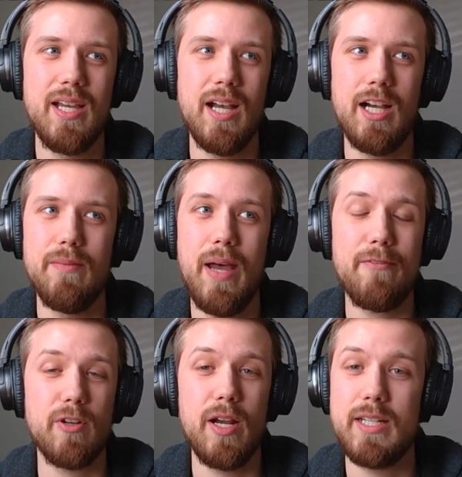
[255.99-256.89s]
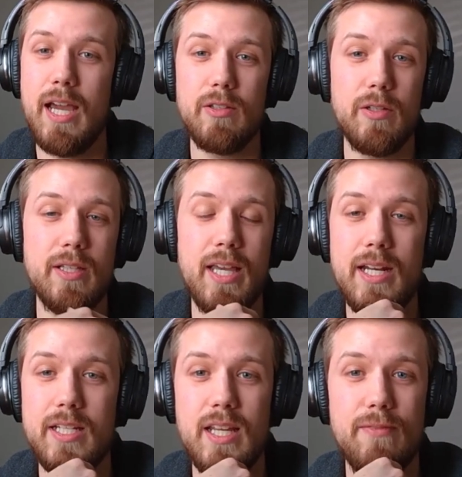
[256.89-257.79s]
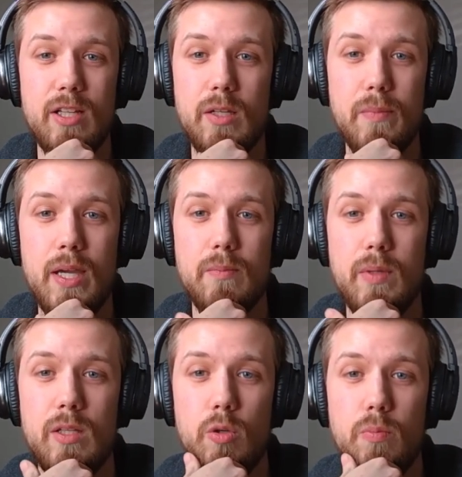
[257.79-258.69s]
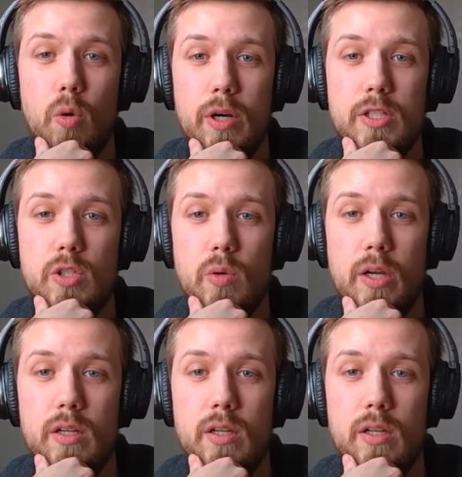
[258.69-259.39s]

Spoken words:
after I downloaded that, it's definitely making me look more into it.